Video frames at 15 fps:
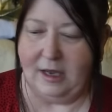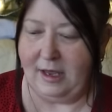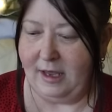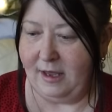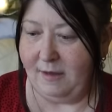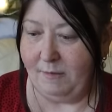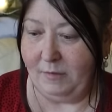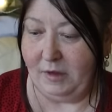
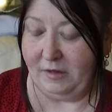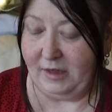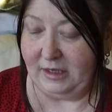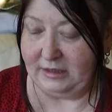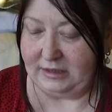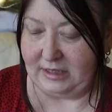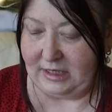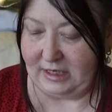
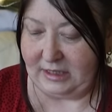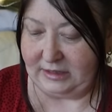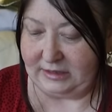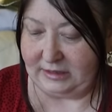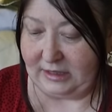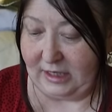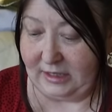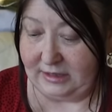That
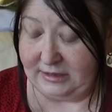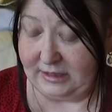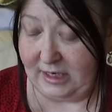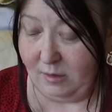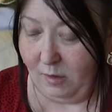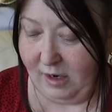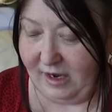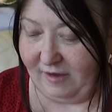is, can I
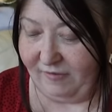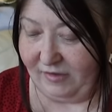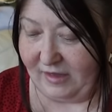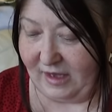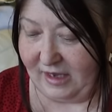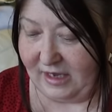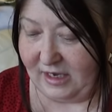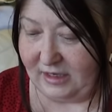see what even
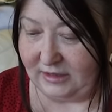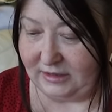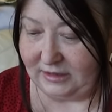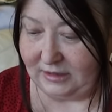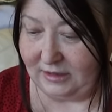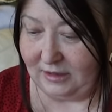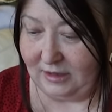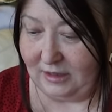that
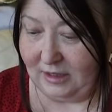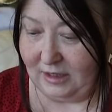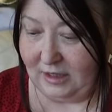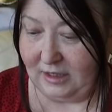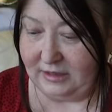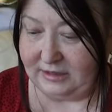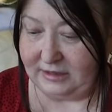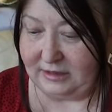is?
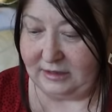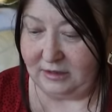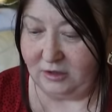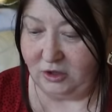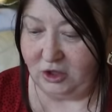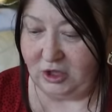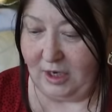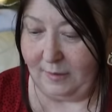It's
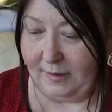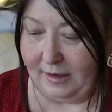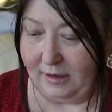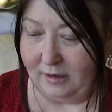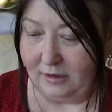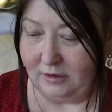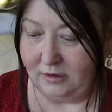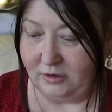where